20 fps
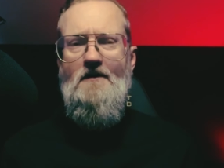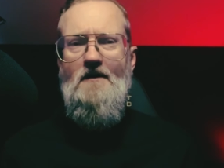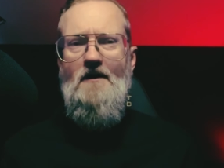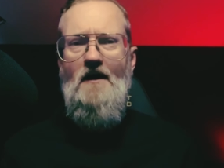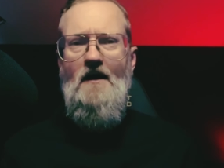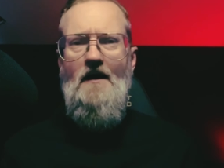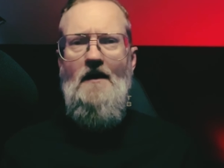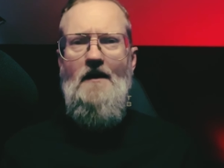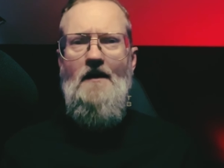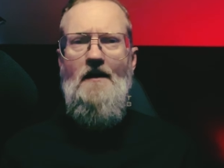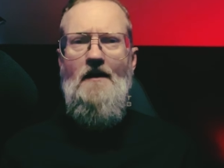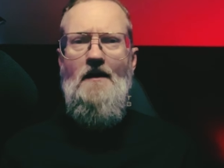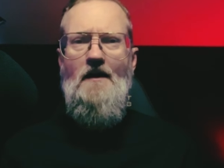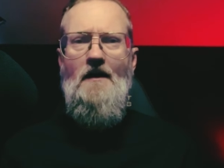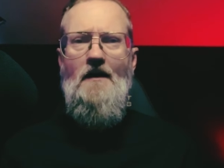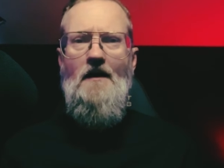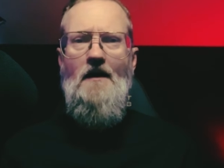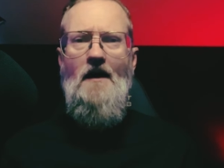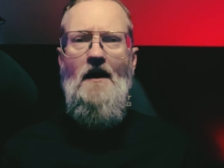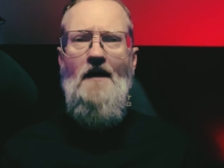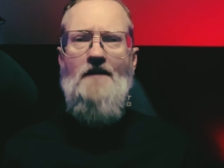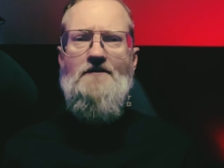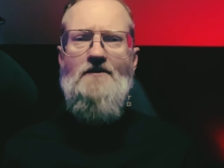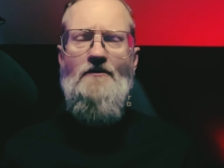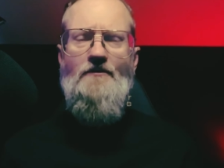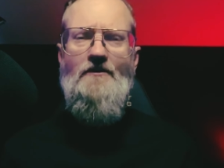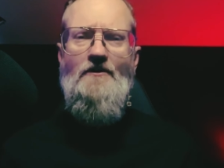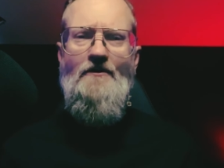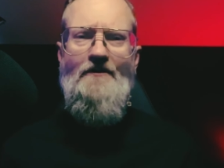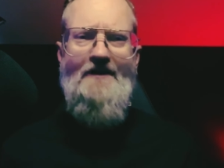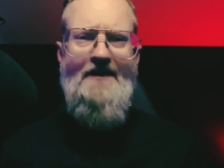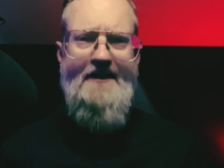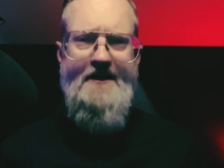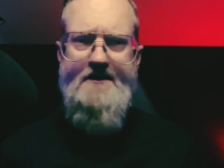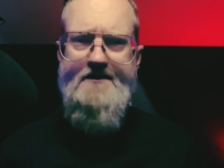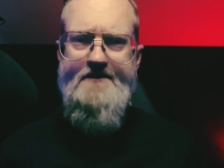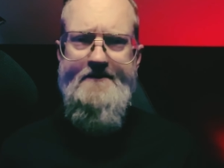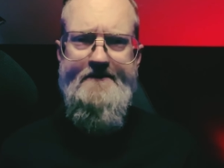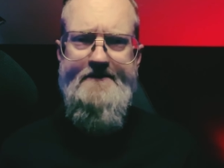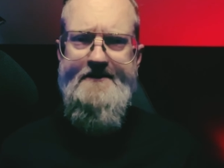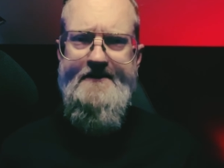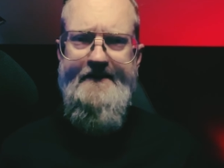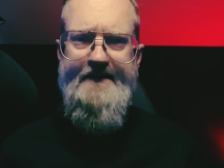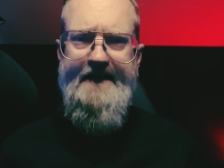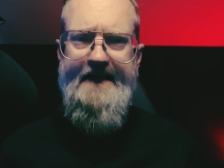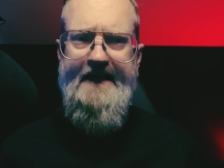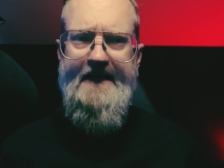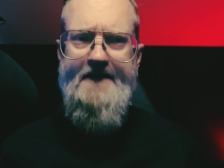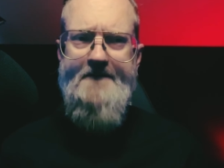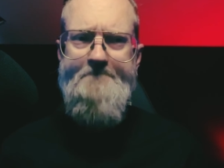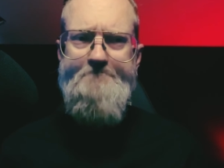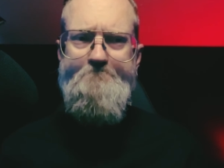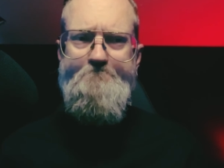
I, I don't know the answer to that.